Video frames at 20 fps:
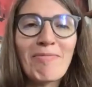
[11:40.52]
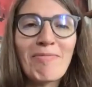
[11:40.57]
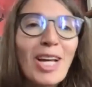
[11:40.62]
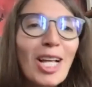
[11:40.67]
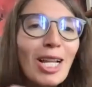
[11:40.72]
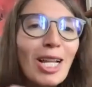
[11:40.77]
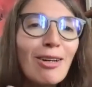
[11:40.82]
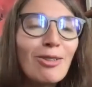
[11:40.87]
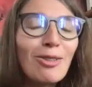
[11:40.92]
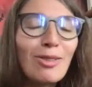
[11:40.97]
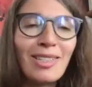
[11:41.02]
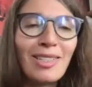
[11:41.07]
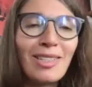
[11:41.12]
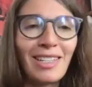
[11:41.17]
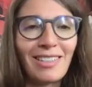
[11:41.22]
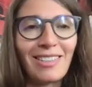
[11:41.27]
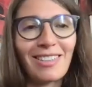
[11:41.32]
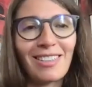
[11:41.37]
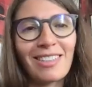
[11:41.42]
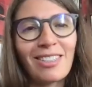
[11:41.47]

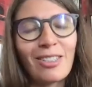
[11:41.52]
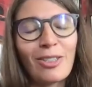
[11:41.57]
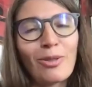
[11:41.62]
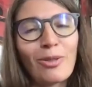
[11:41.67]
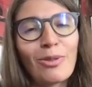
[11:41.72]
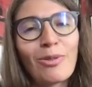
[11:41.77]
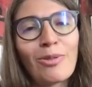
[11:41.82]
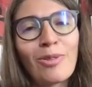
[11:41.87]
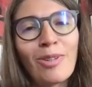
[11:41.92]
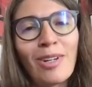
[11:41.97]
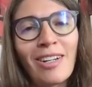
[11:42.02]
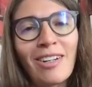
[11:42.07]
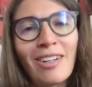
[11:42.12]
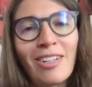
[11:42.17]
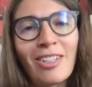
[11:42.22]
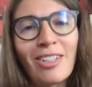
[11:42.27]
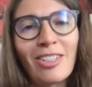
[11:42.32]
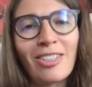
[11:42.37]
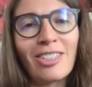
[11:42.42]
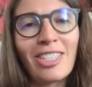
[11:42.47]
closeness to
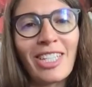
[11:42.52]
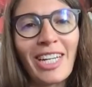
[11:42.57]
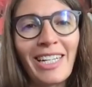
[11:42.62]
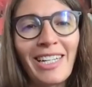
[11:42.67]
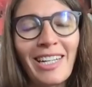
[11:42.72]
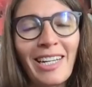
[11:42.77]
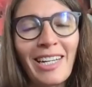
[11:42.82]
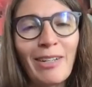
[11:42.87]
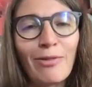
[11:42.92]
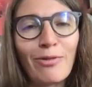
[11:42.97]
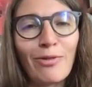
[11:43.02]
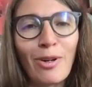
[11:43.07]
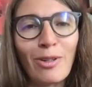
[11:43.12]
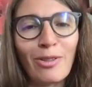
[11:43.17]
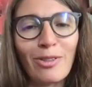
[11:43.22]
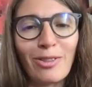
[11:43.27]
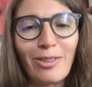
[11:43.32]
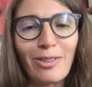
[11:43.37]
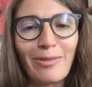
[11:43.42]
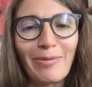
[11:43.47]
China and
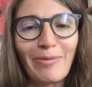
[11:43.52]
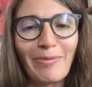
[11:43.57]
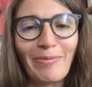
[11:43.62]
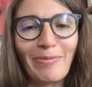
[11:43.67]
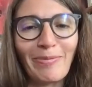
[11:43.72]
France.